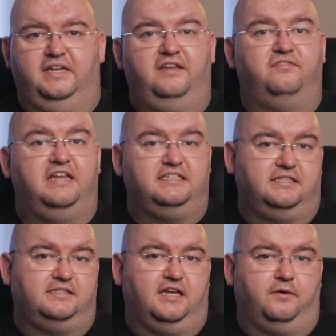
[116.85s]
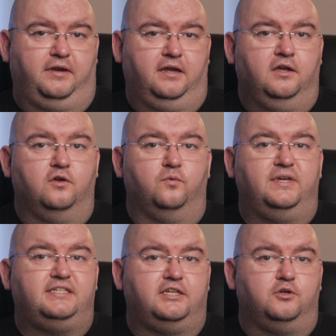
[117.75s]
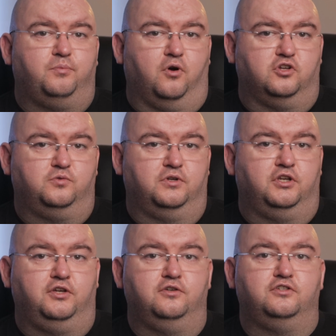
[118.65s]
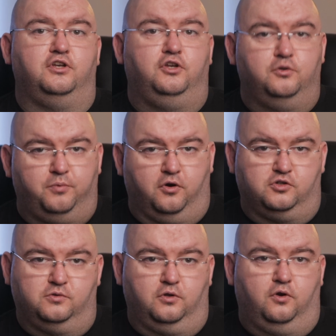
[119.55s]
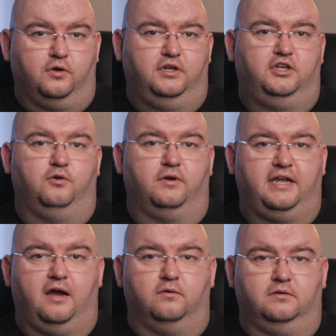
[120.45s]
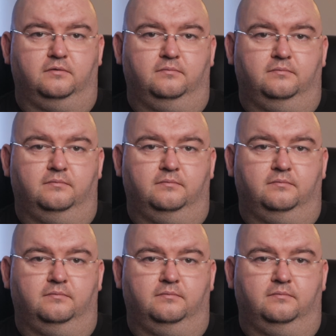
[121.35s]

If necessary, reset your password and use the new password to log into your account.